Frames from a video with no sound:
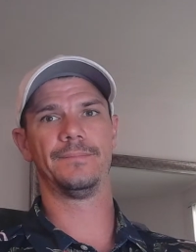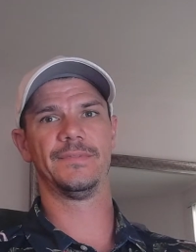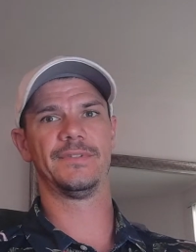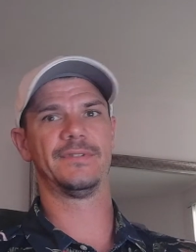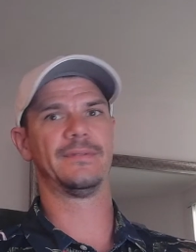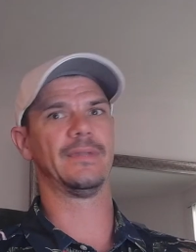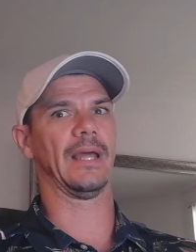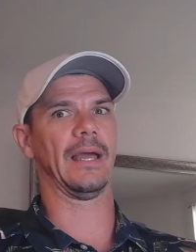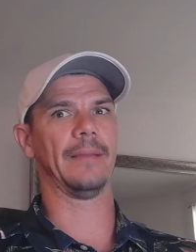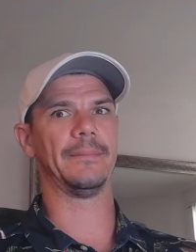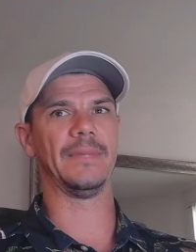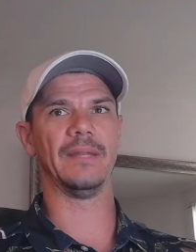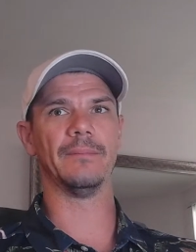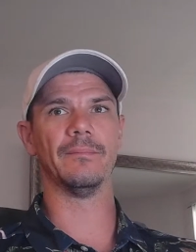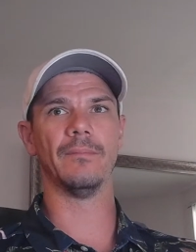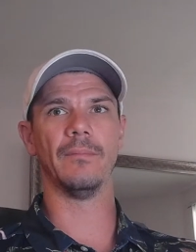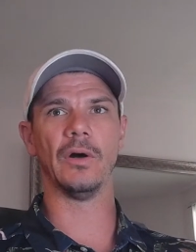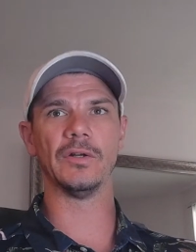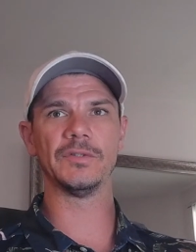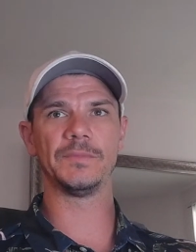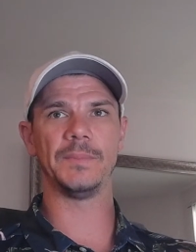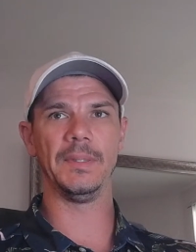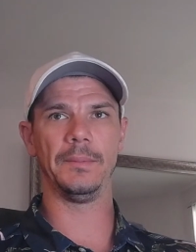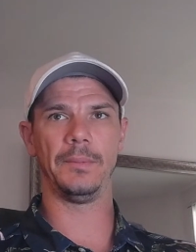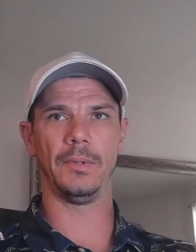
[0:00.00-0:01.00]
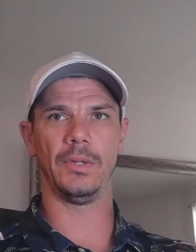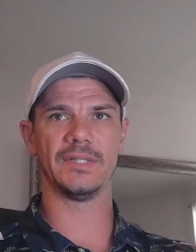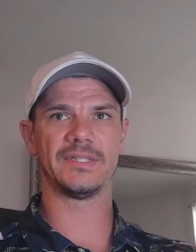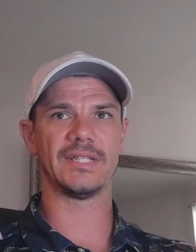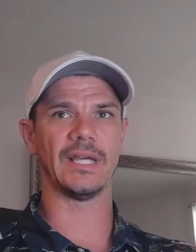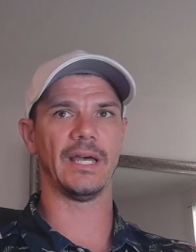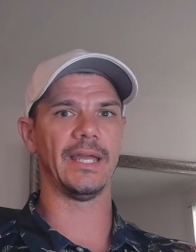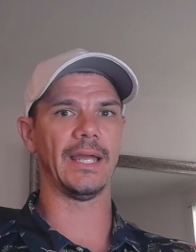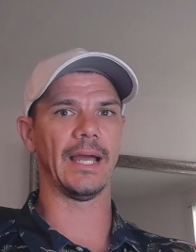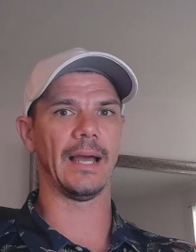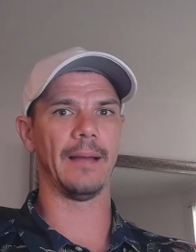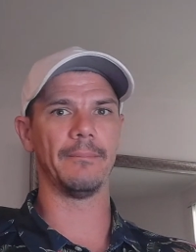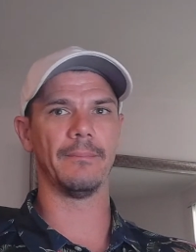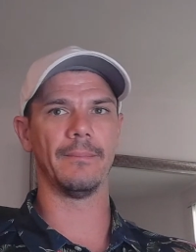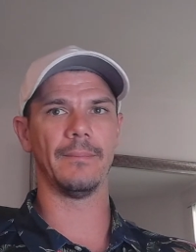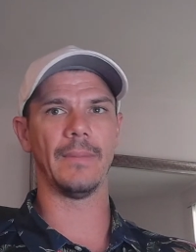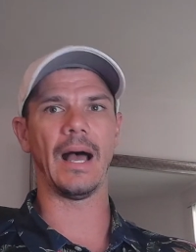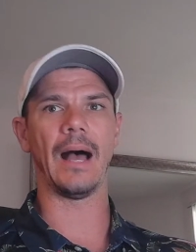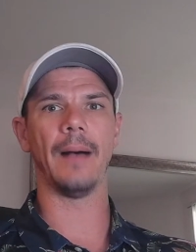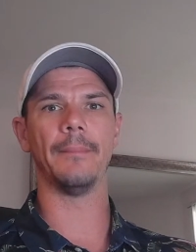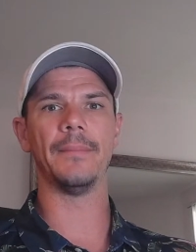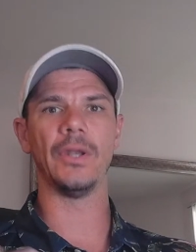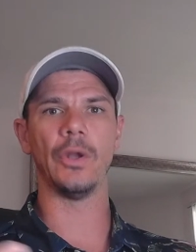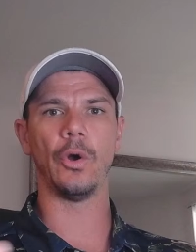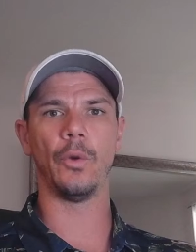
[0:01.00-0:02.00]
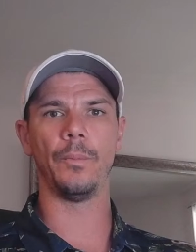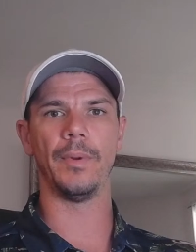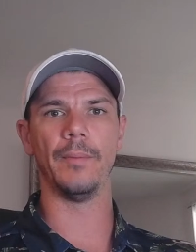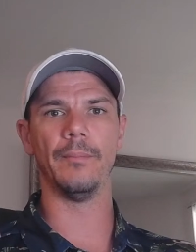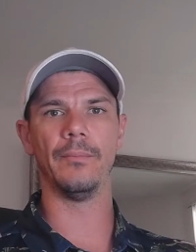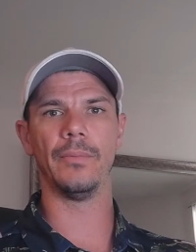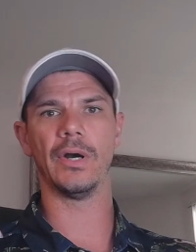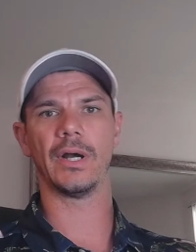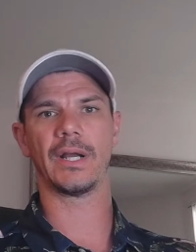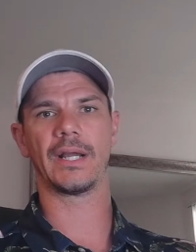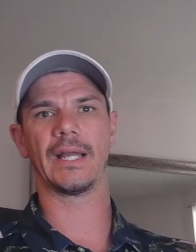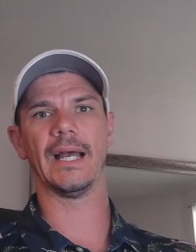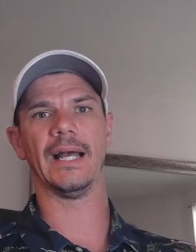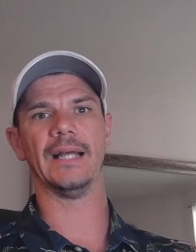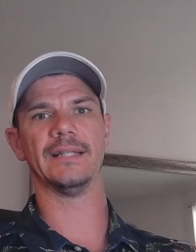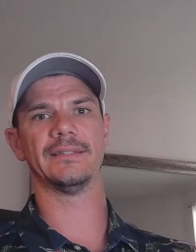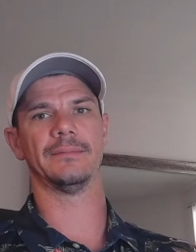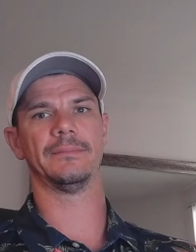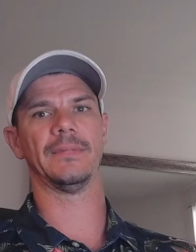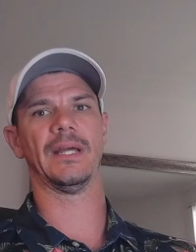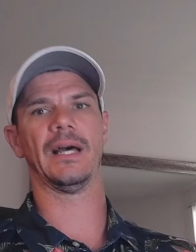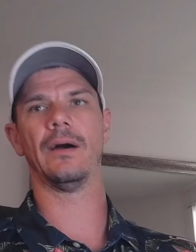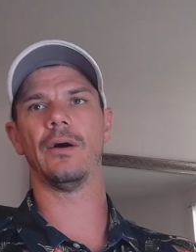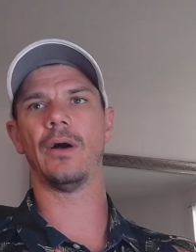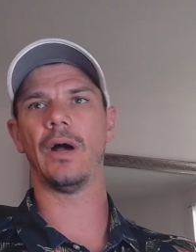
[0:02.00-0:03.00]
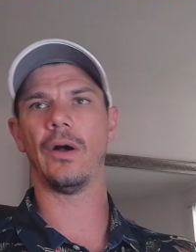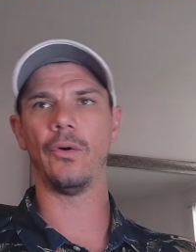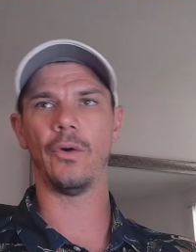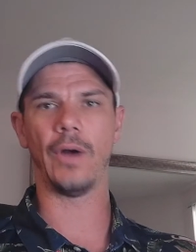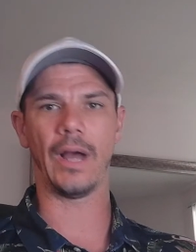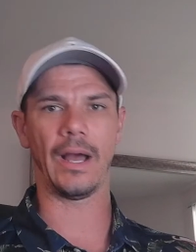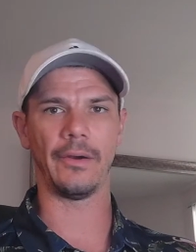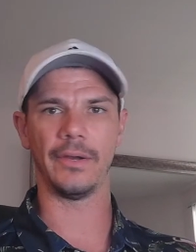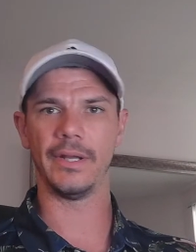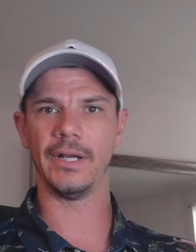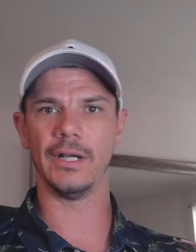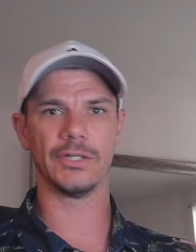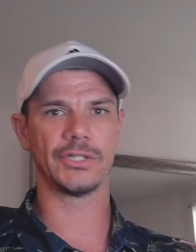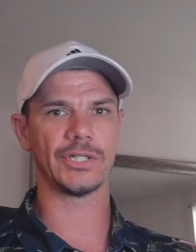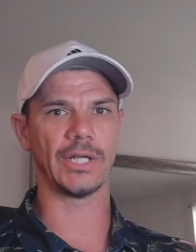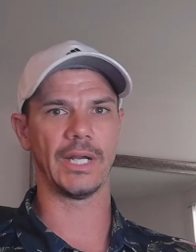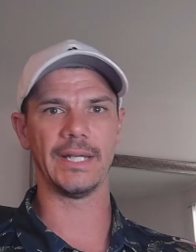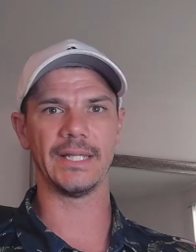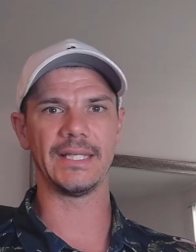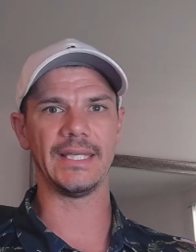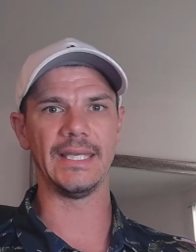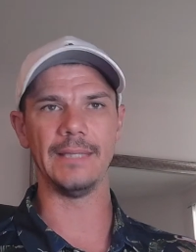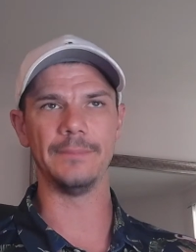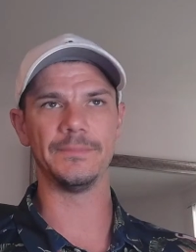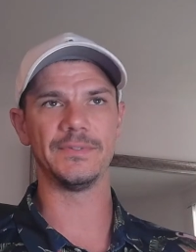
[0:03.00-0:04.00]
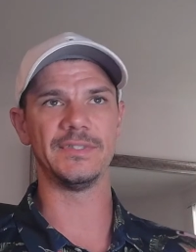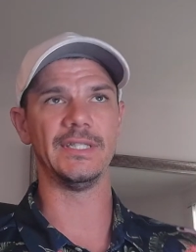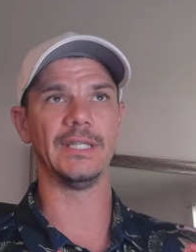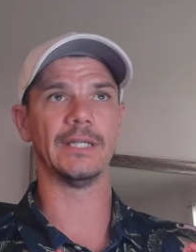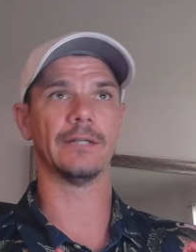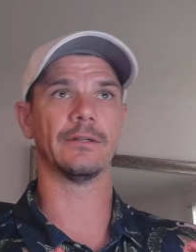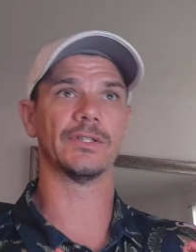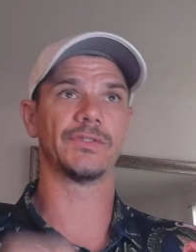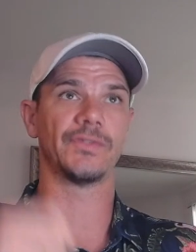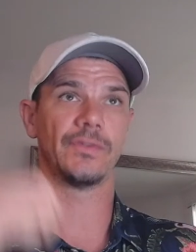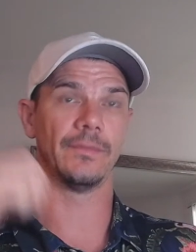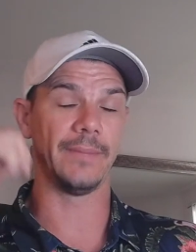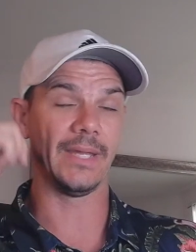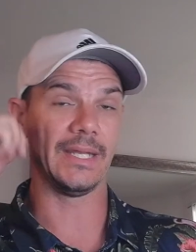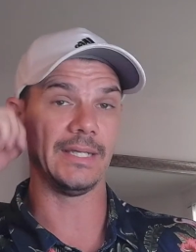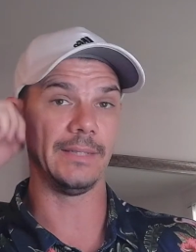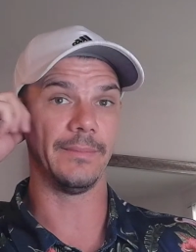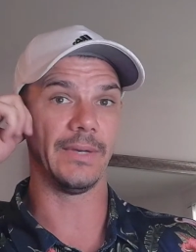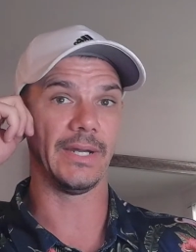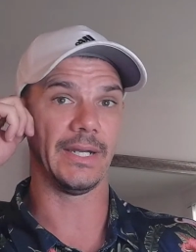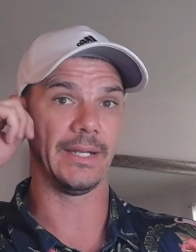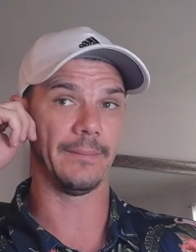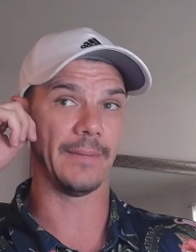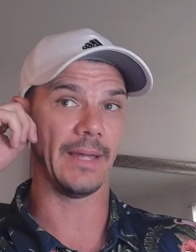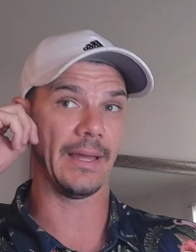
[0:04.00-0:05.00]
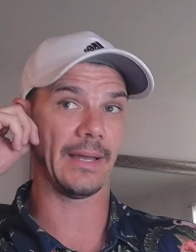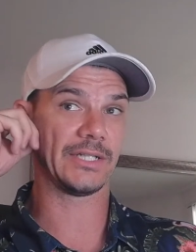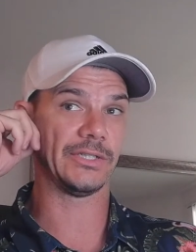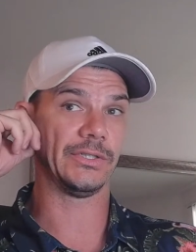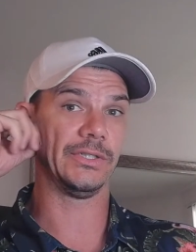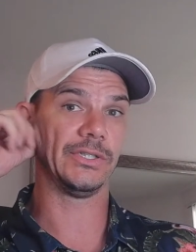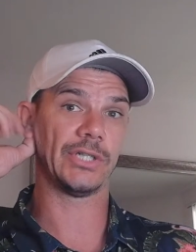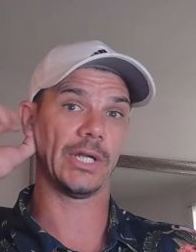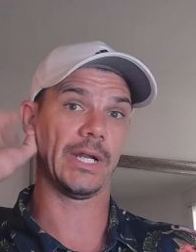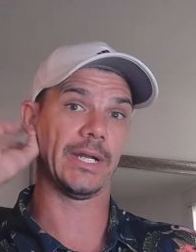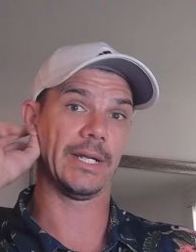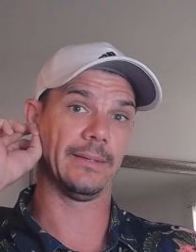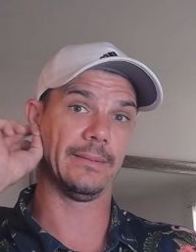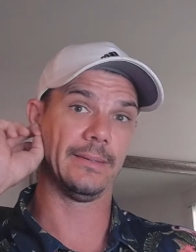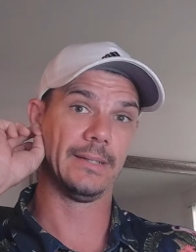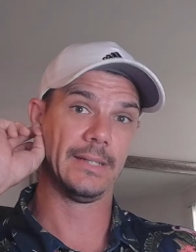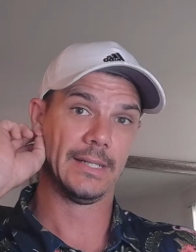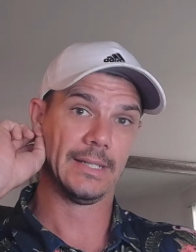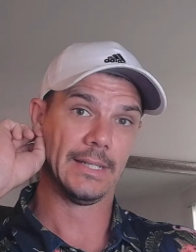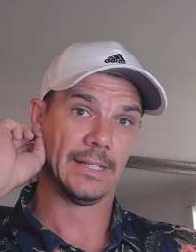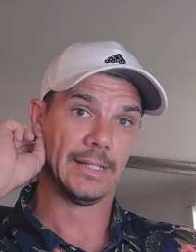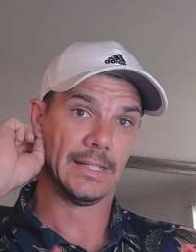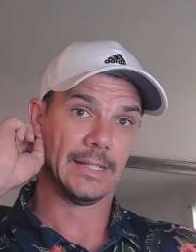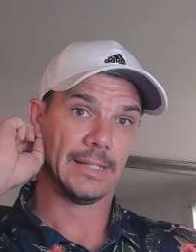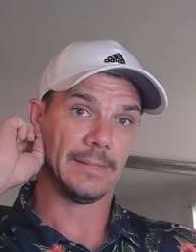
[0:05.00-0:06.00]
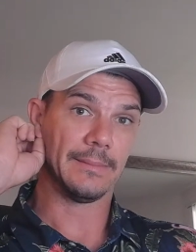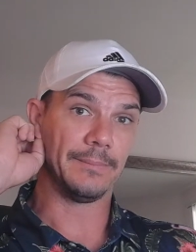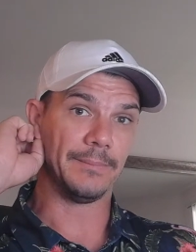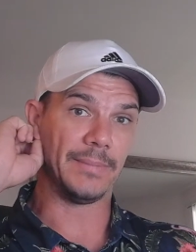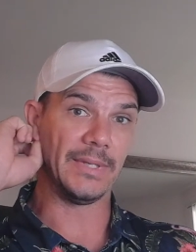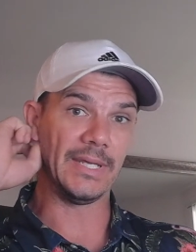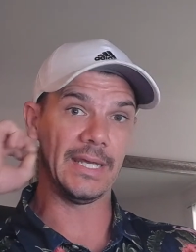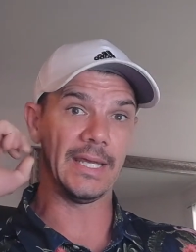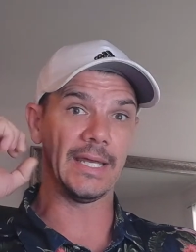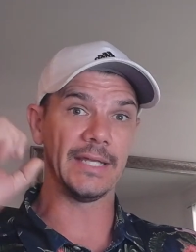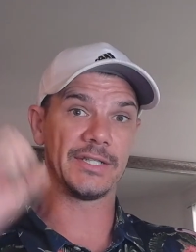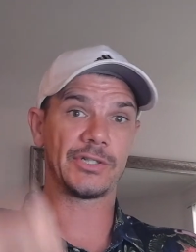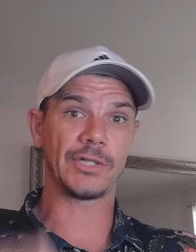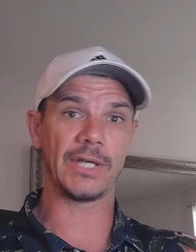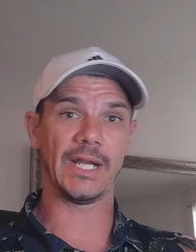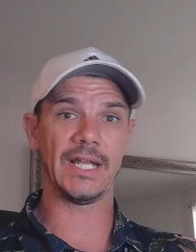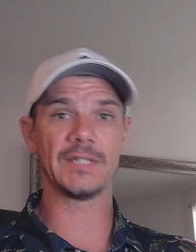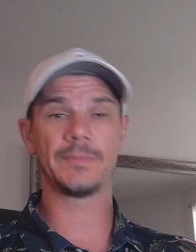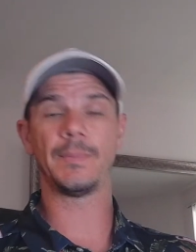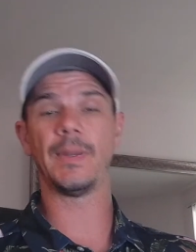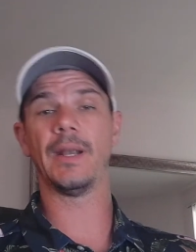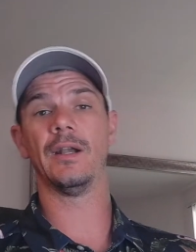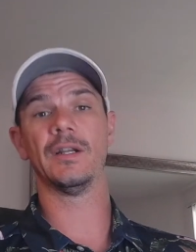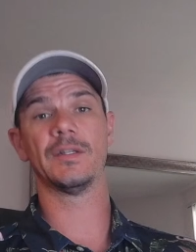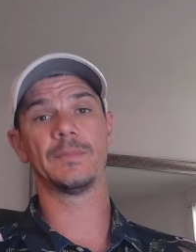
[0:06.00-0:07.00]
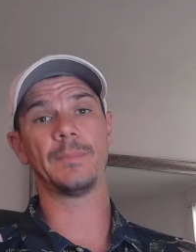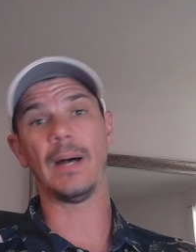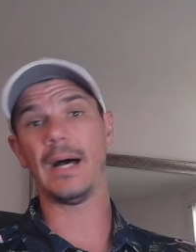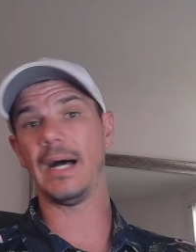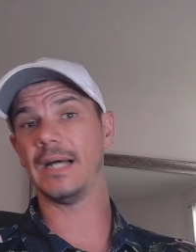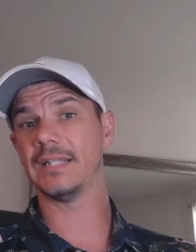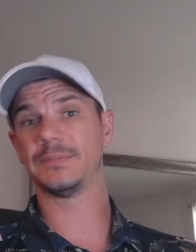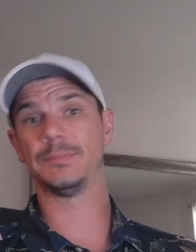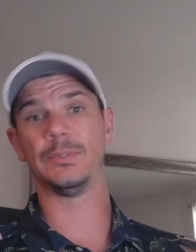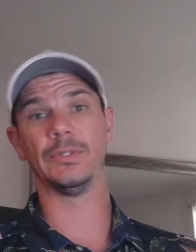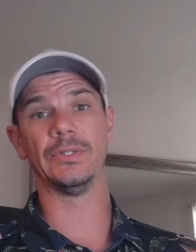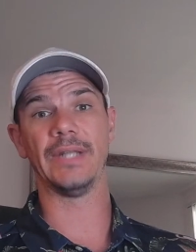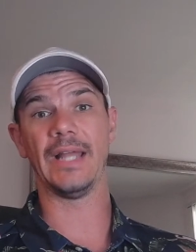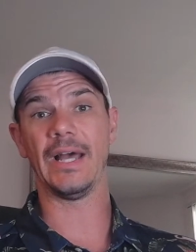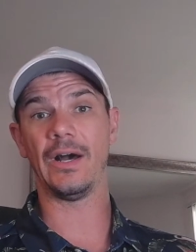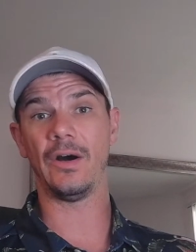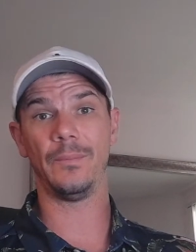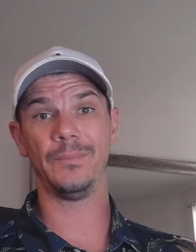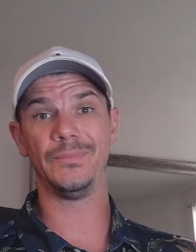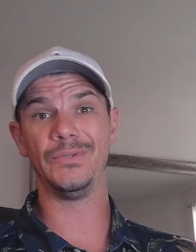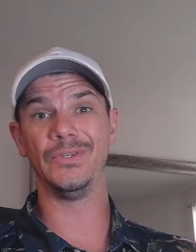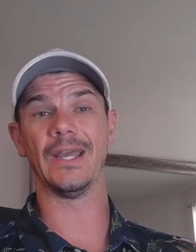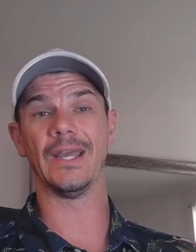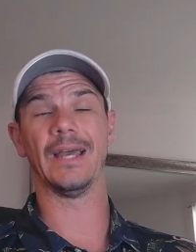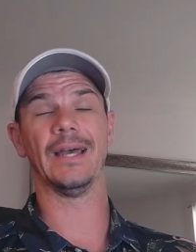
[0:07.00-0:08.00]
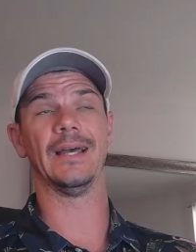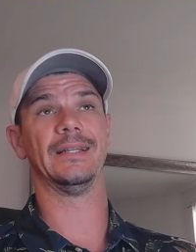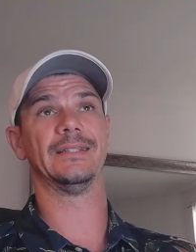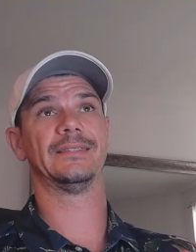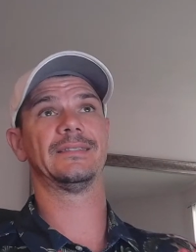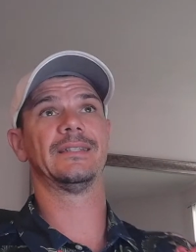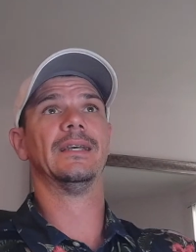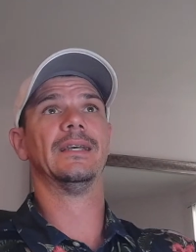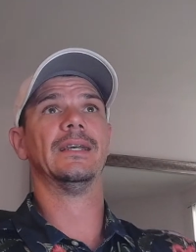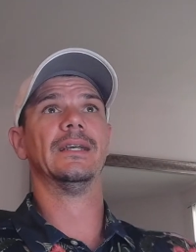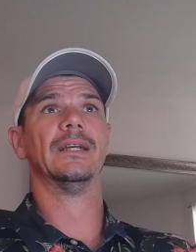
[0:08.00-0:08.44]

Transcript: I mean, most people will tell you I'm an open book, guys. I'm not out here trying to keep secrets from anybody. I'm actually trying to be as transparent as possible and help you guys.